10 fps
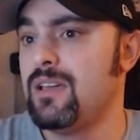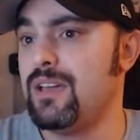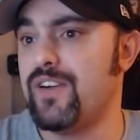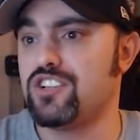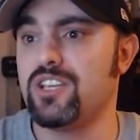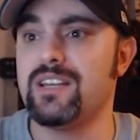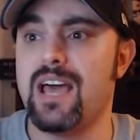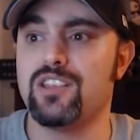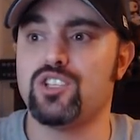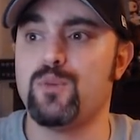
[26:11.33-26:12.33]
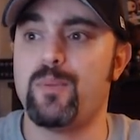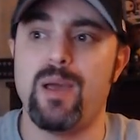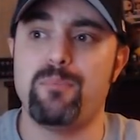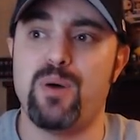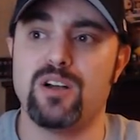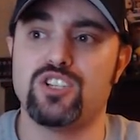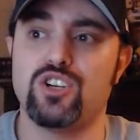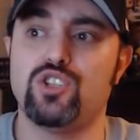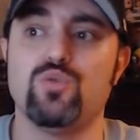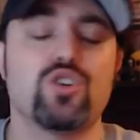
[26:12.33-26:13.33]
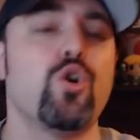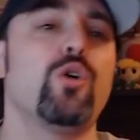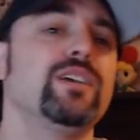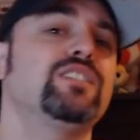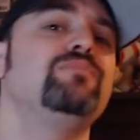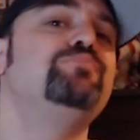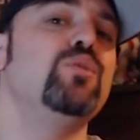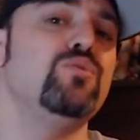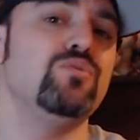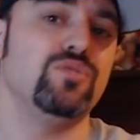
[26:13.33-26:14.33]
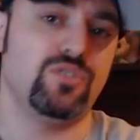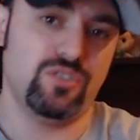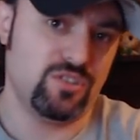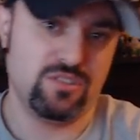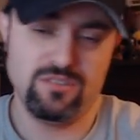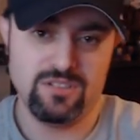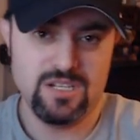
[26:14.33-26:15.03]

He eventually nailed the Superman punch to a chorus of boos.